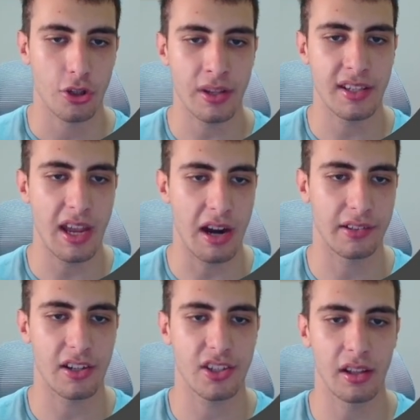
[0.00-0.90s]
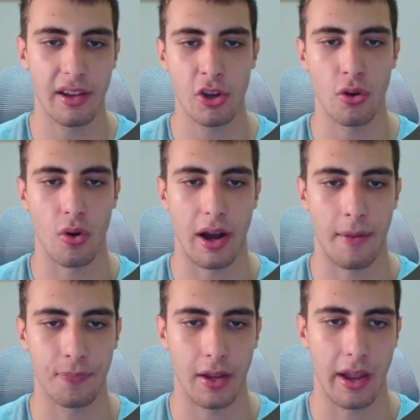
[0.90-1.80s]
So you can see here, they're still giving you
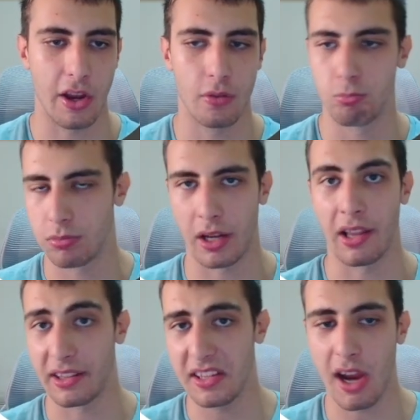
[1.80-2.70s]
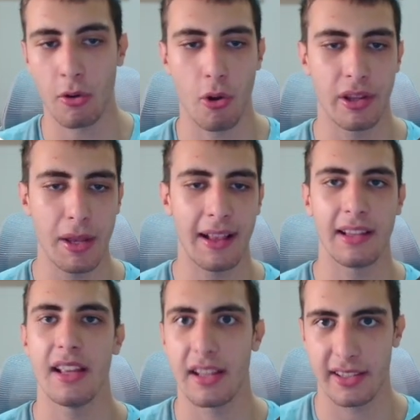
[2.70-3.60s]
a kind of like a discount code
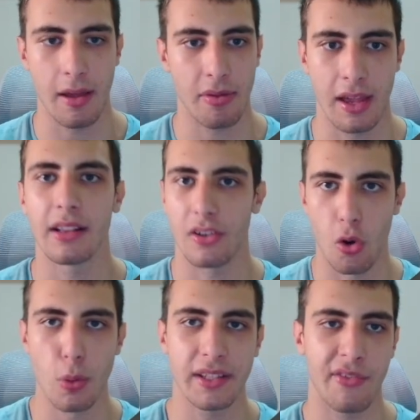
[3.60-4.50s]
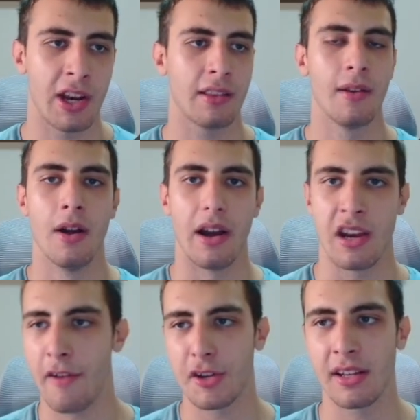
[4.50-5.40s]
immediately. It's the same thing. They're always giving it
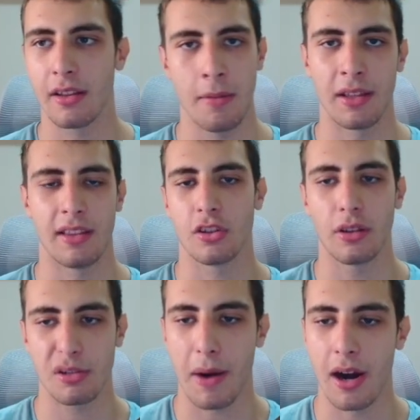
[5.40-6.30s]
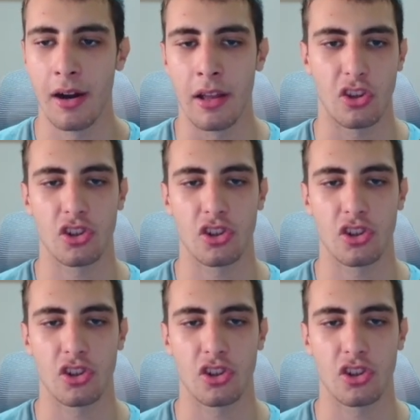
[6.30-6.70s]
in every single email. It does not expire.